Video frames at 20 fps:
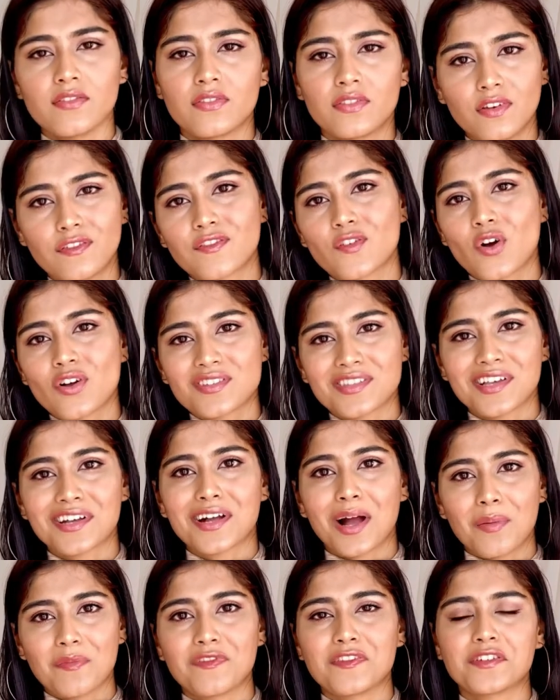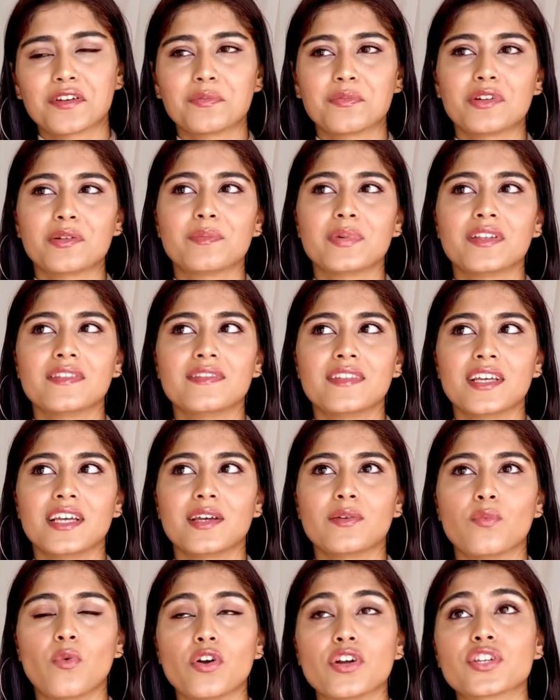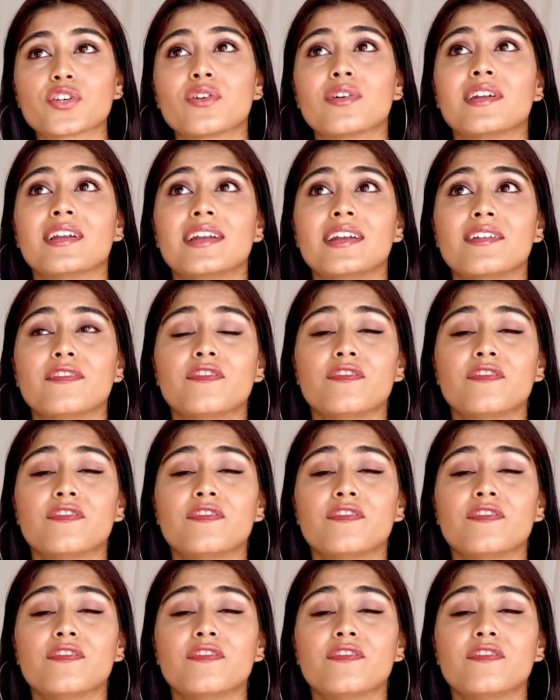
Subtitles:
Of course, they're comfortable, but they want your